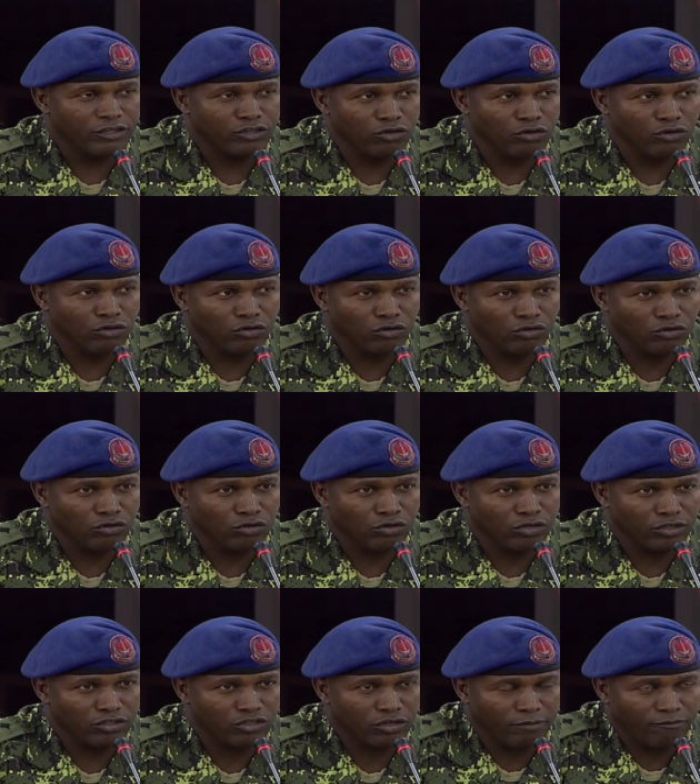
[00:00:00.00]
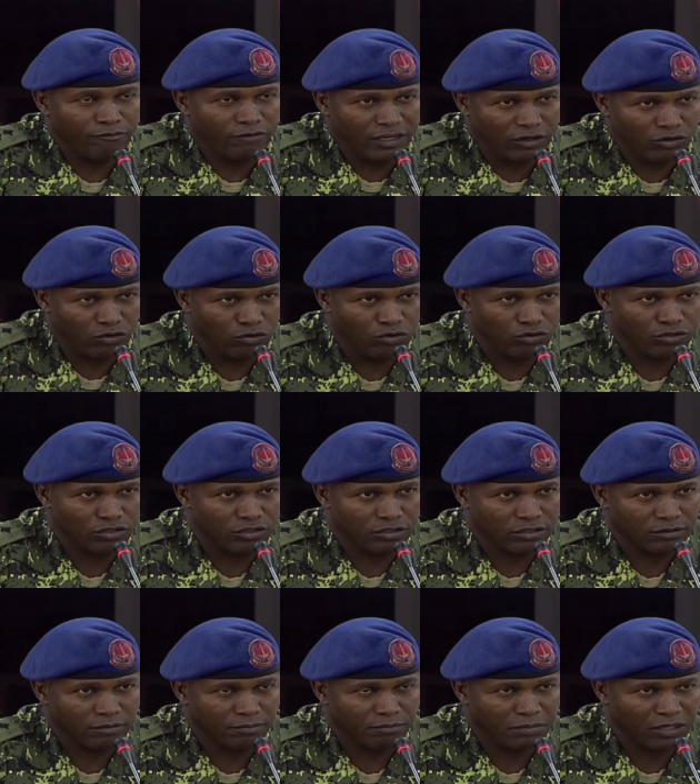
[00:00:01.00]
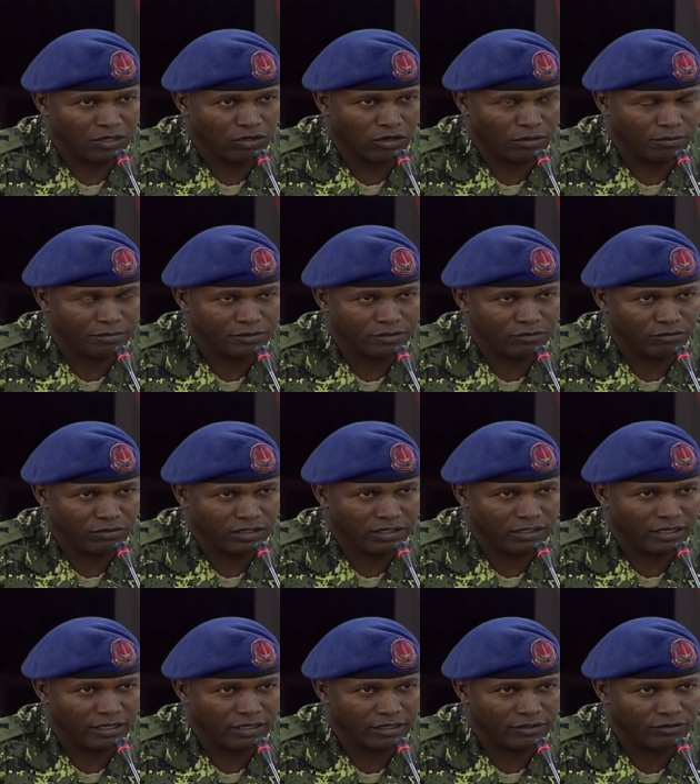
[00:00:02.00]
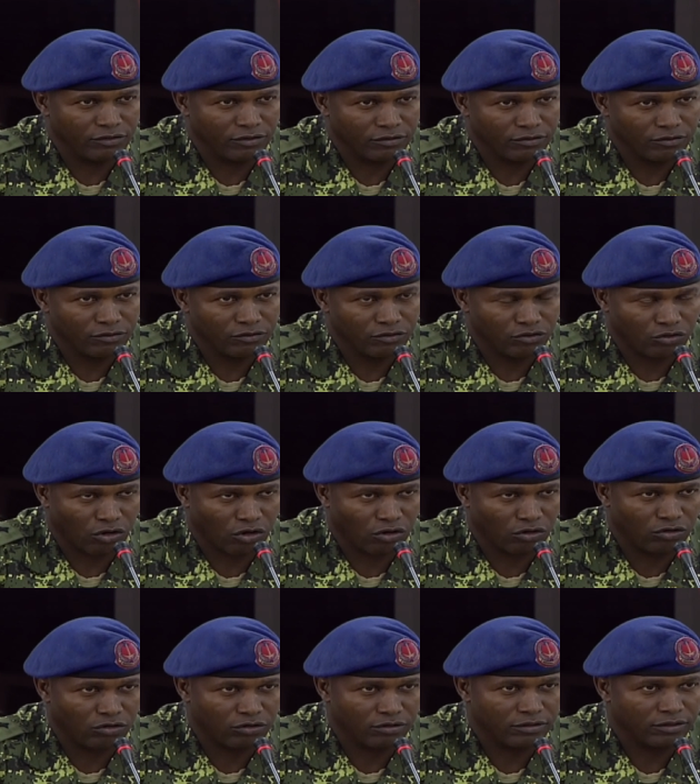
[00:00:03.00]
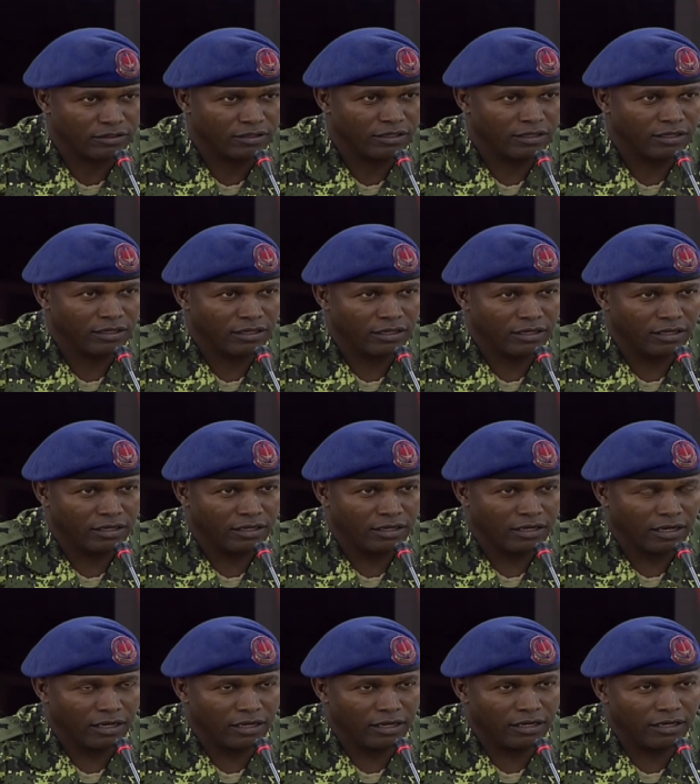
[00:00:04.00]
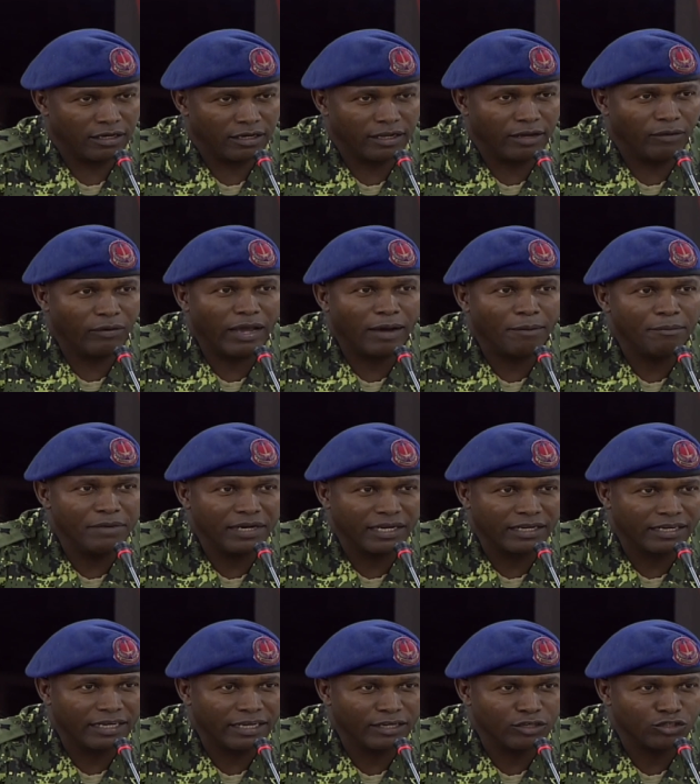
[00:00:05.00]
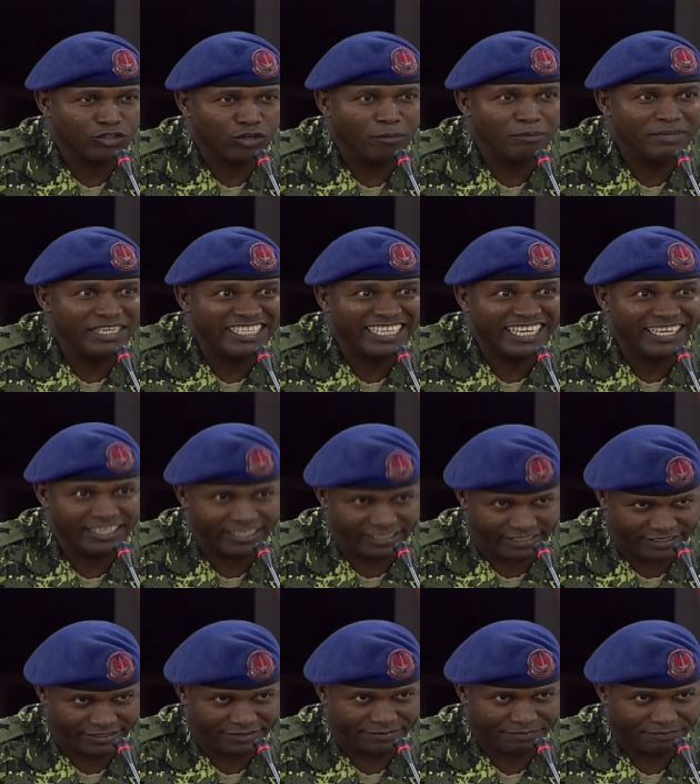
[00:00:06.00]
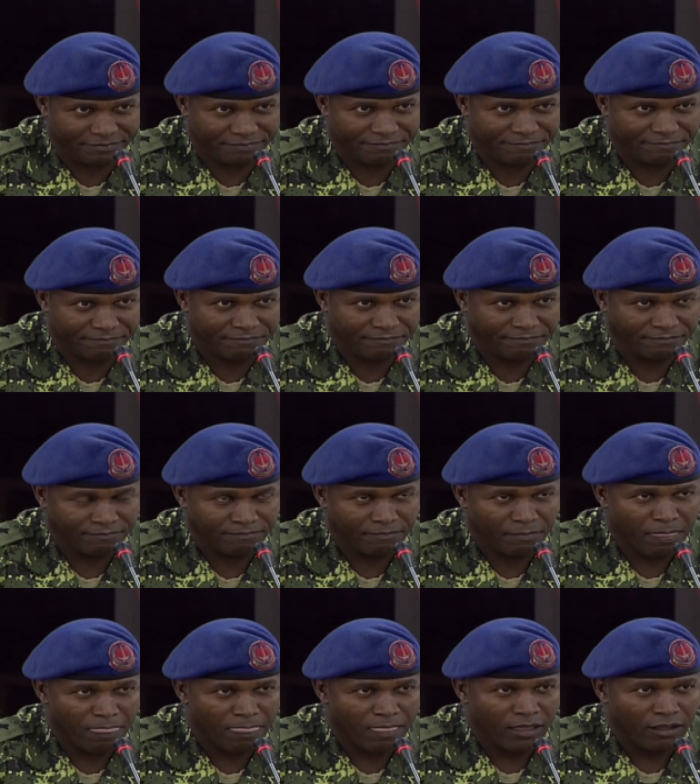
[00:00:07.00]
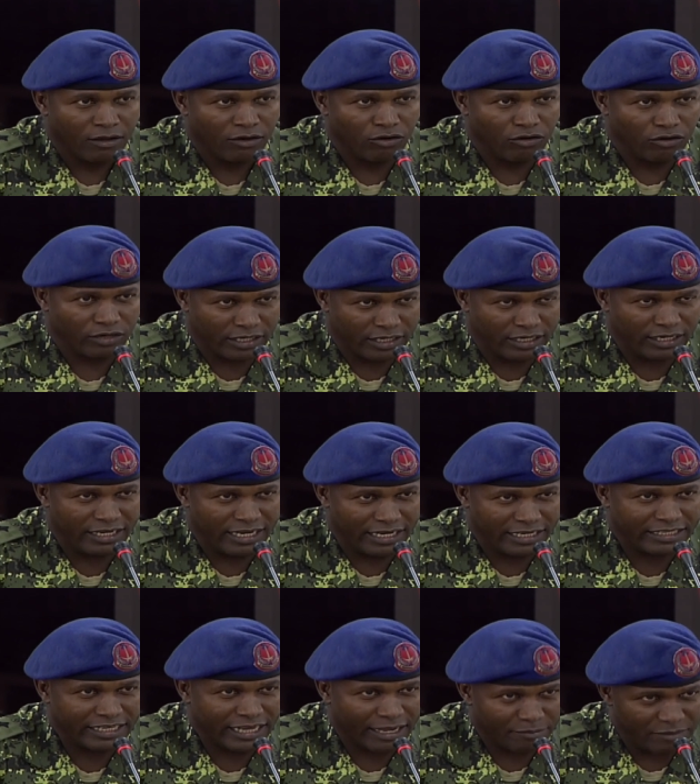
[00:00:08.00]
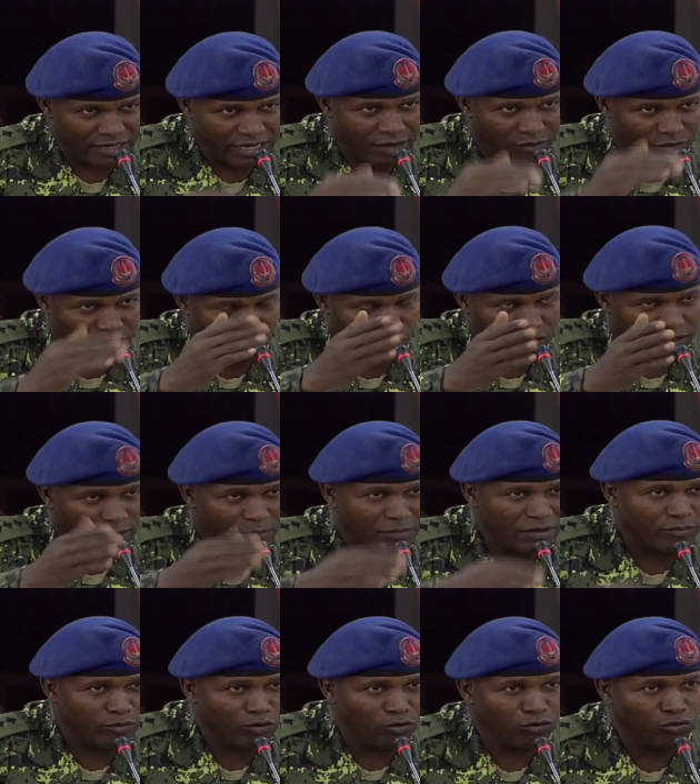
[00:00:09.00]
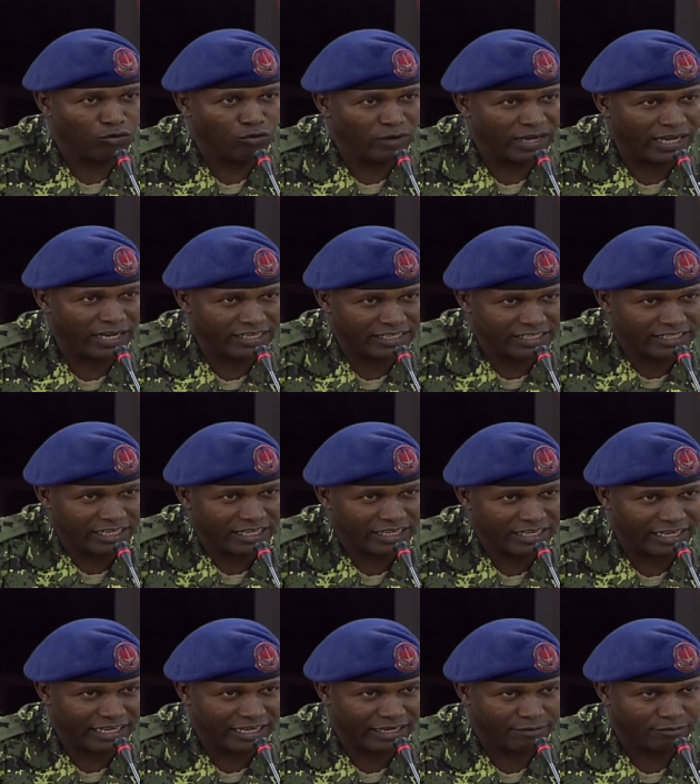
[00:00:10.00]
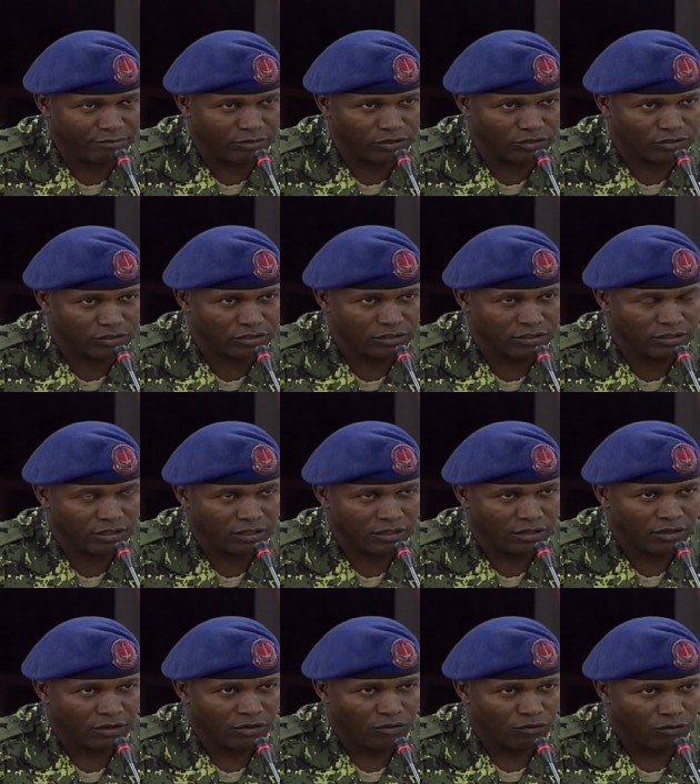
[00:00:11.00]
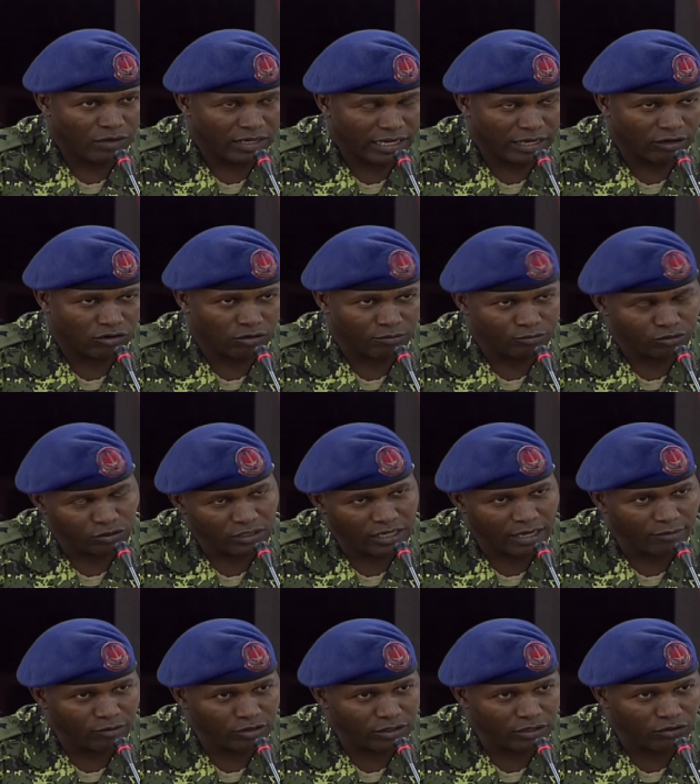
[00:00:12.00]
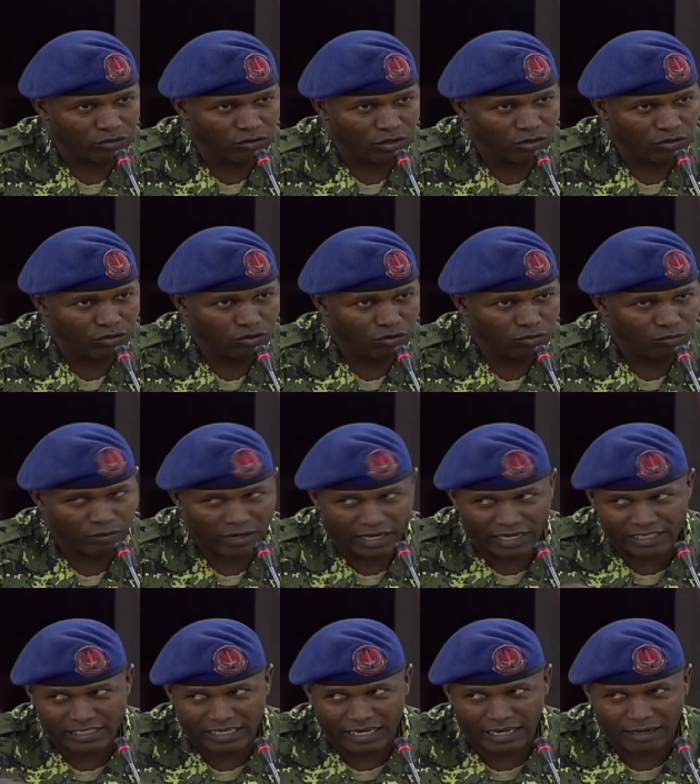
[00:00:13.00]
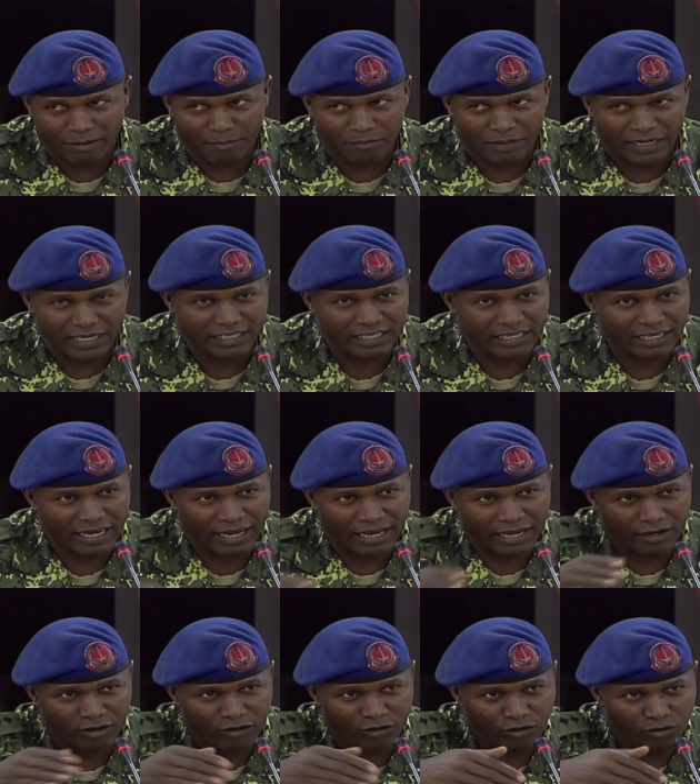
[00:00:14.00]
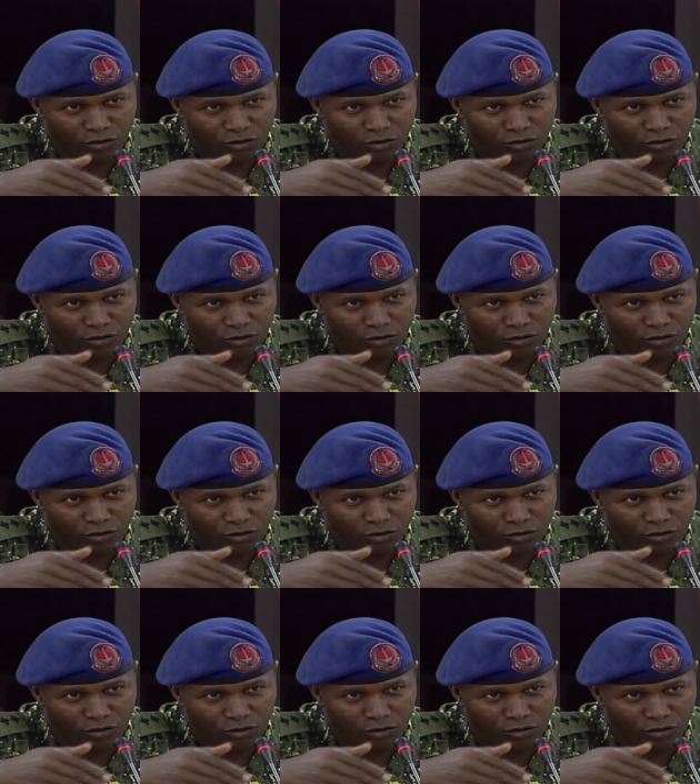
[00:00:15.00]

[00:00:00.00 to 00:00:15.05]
saw some vehicles, pickups with the truck, and they were bringing some detainees. Already that time, there were other people who were detained there, but when I come to the armory going home, as I am passing, I